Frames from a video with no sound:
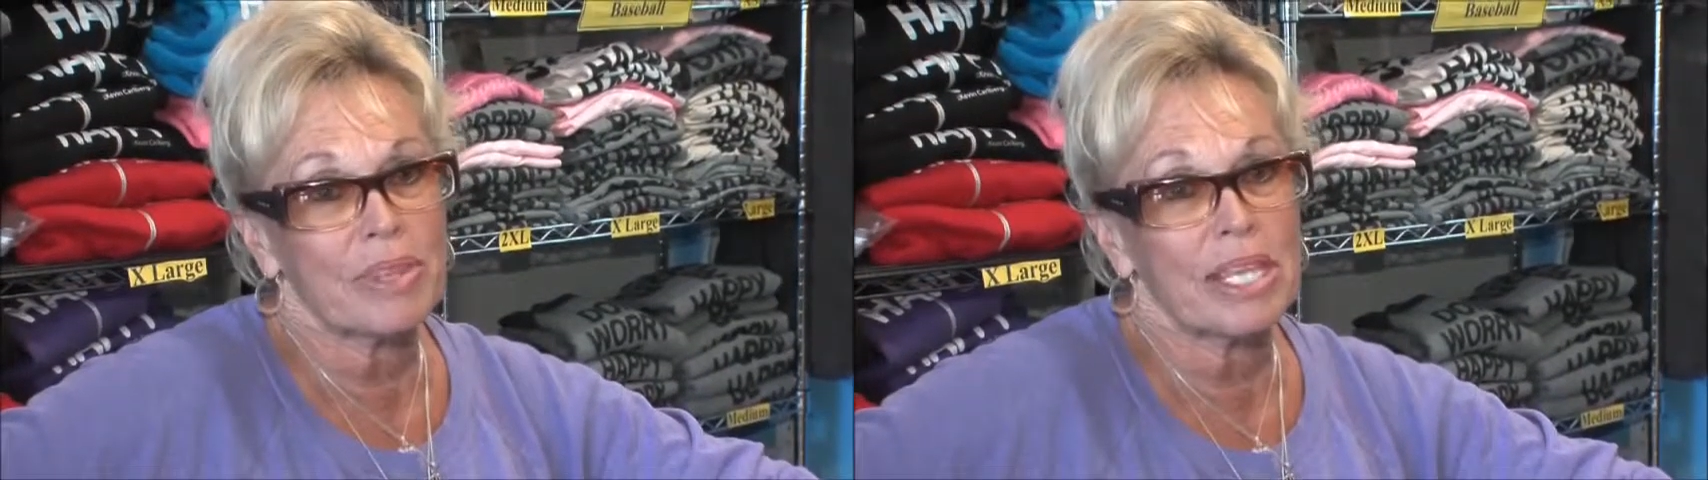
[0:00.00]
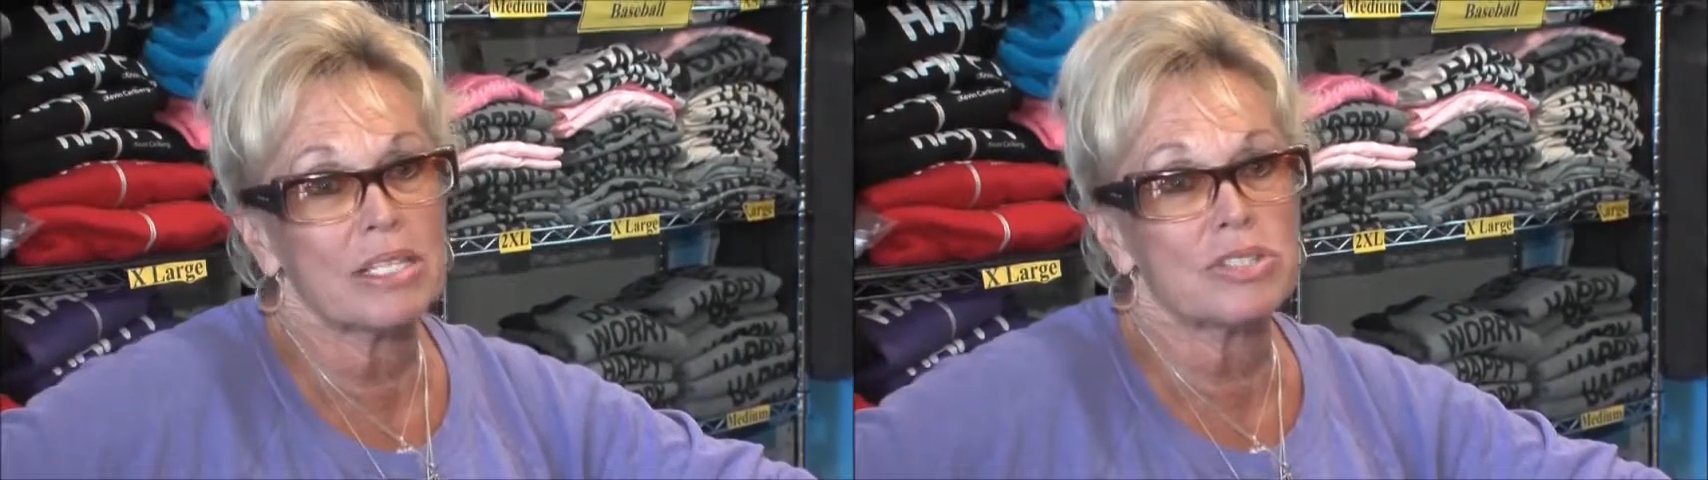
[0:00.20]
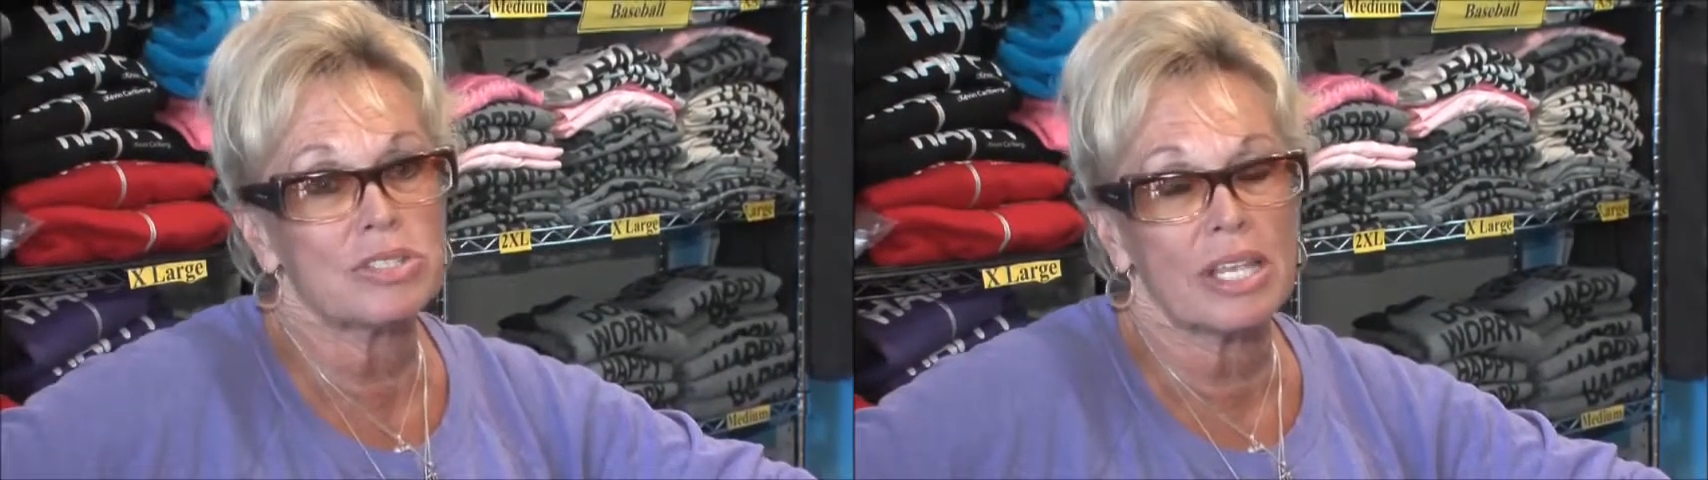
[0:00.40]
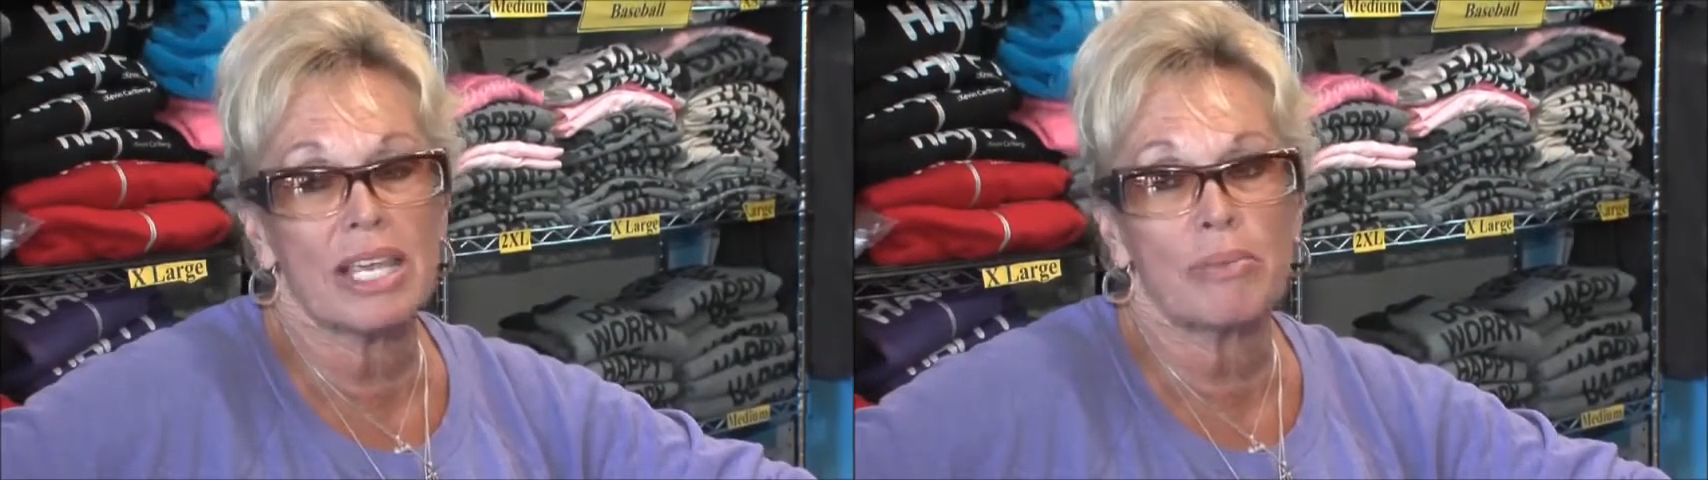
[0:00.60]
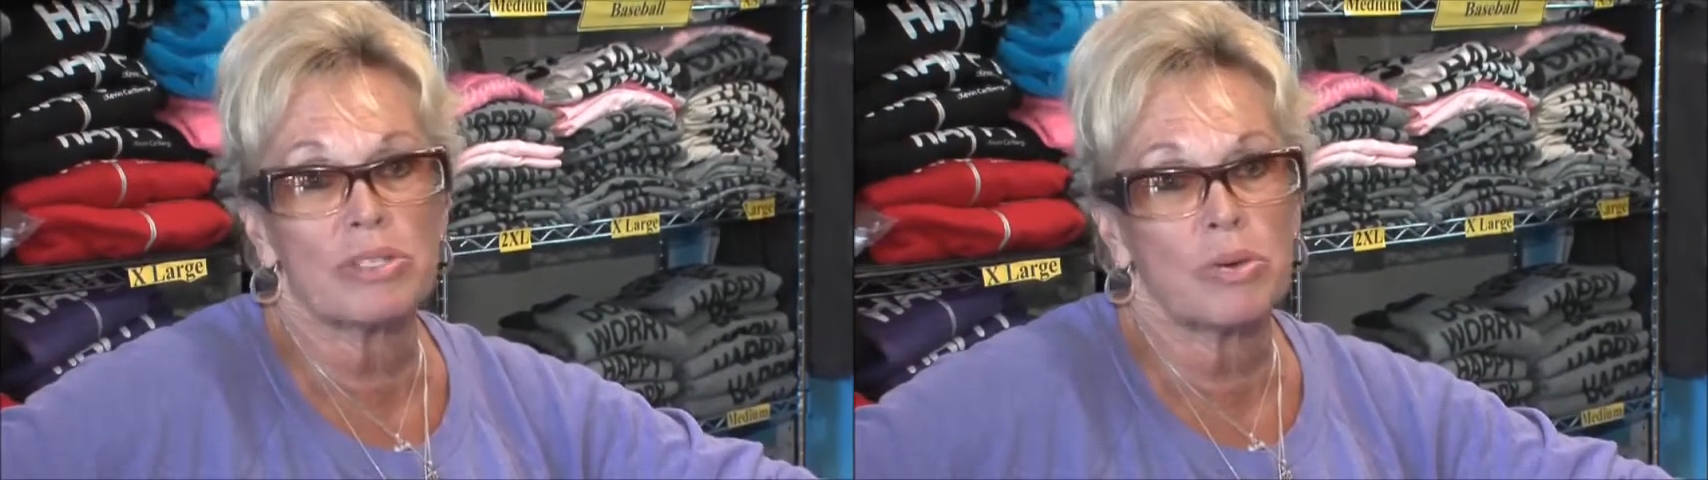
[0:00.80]

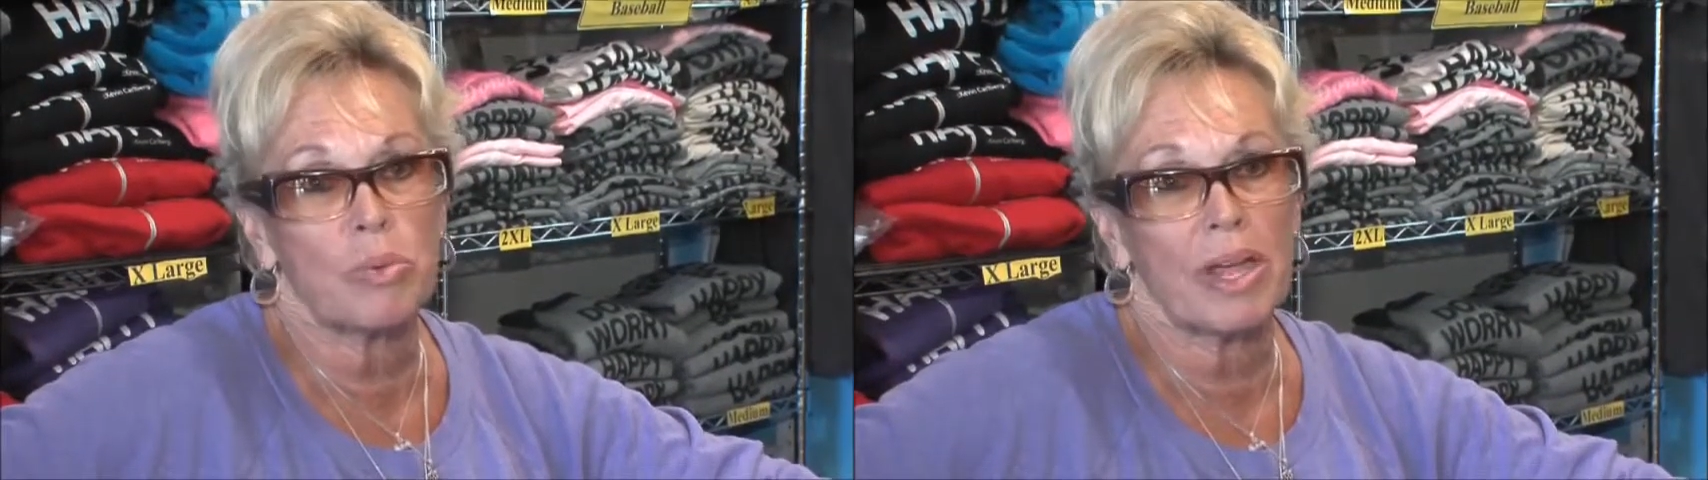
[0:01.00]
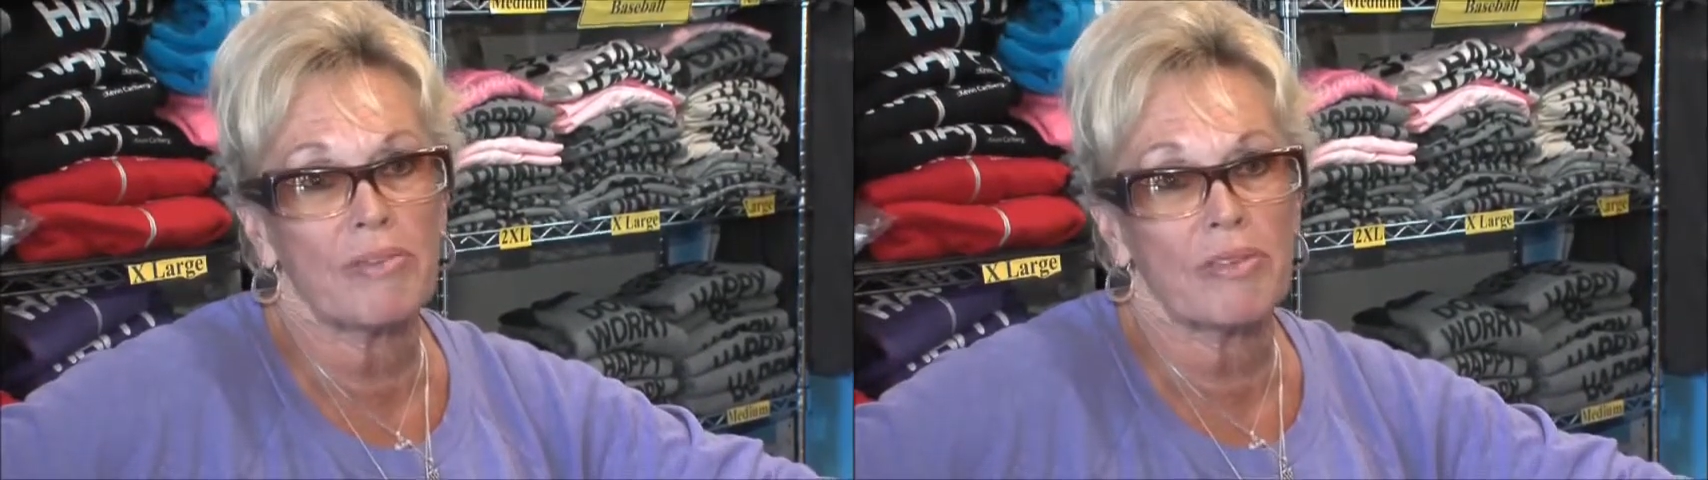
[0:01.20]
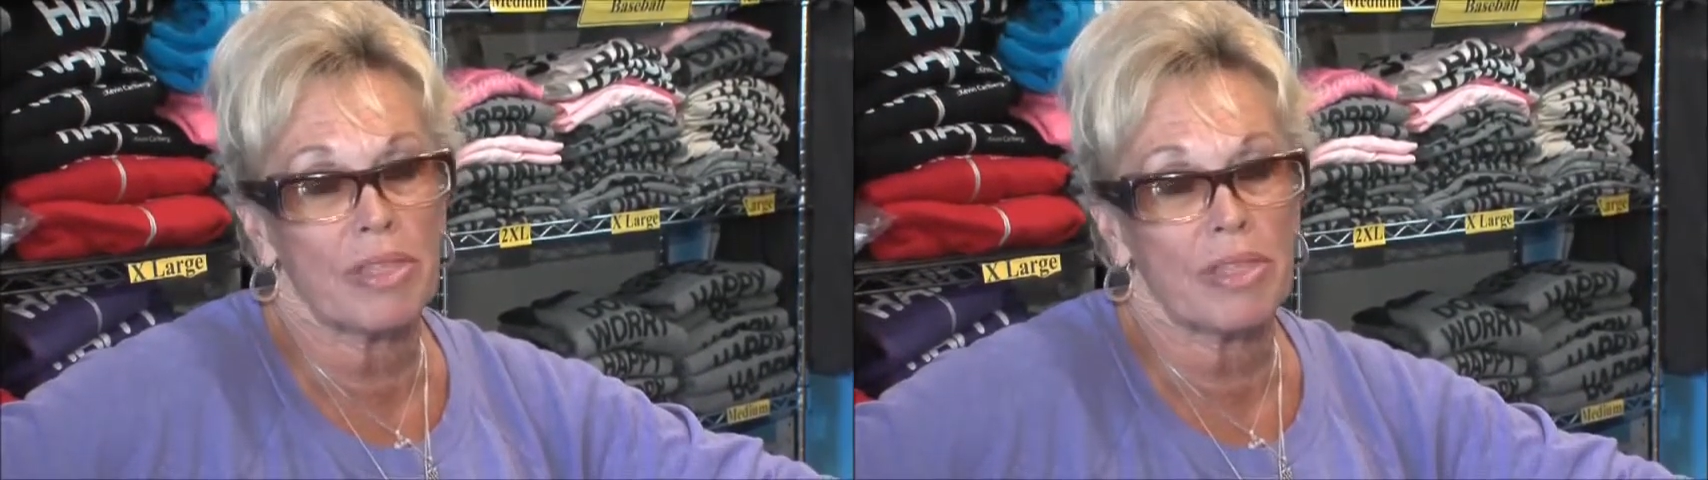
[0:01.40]
It was a way for